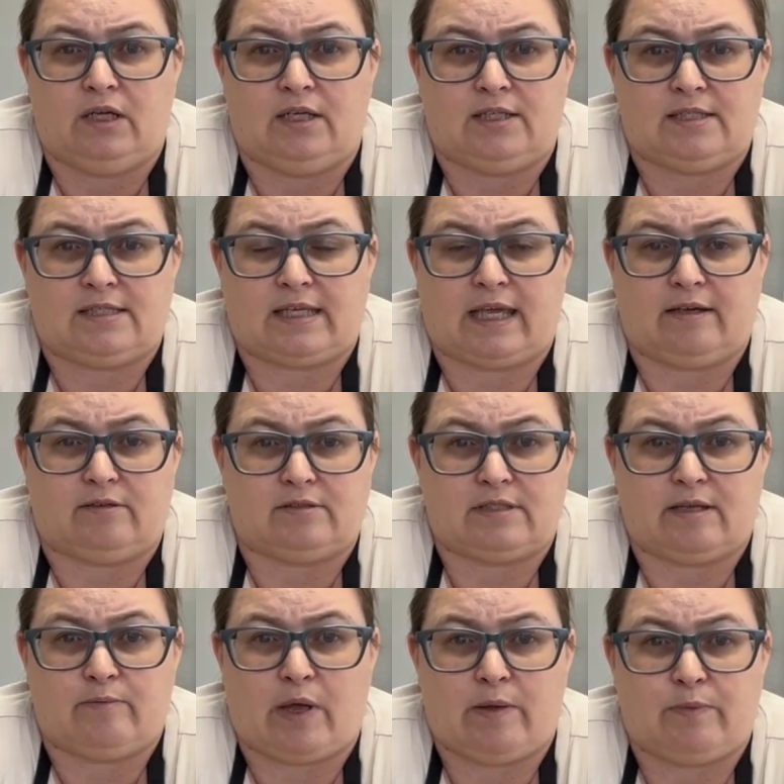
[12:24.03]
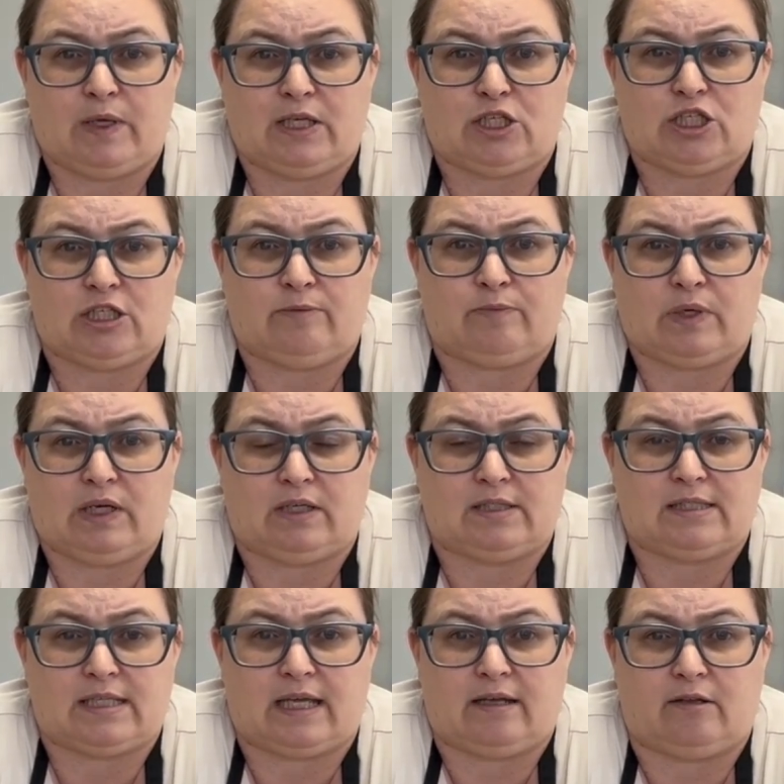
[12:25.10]
scales that might be cheap and on
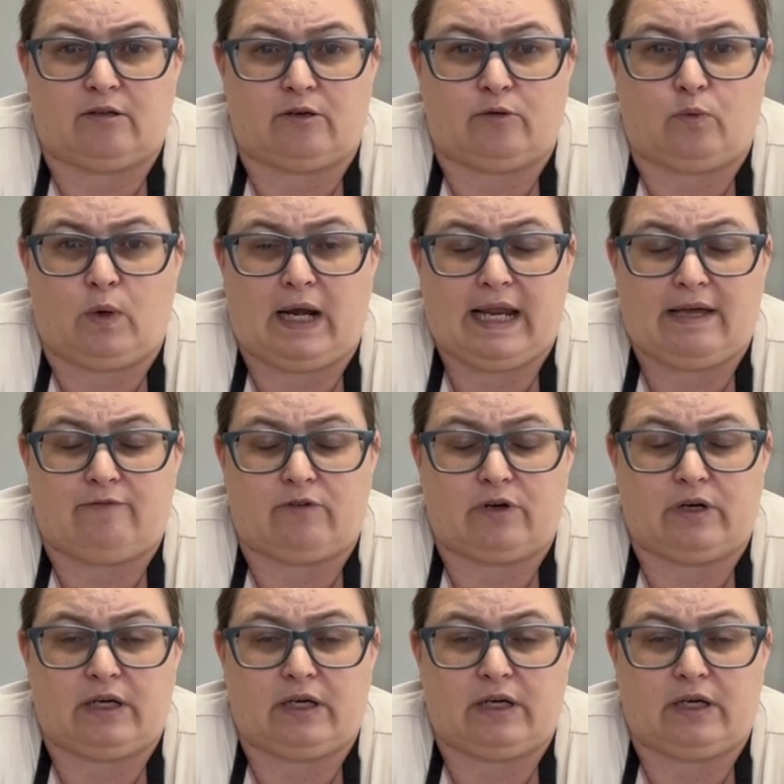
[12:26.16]
sale or whatever,